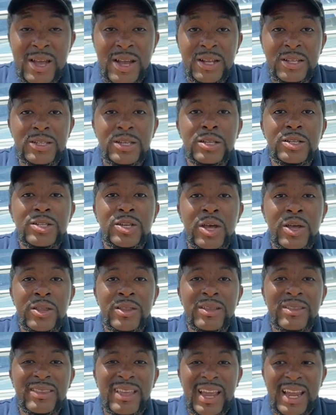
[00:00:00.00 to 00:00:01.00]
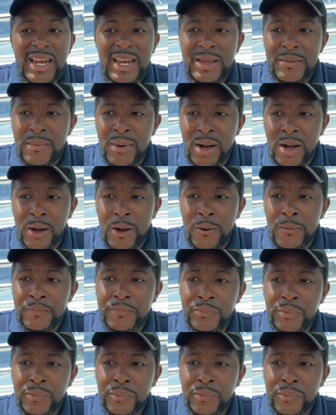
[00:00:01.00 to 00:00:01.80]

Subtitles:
to turn the daily mile,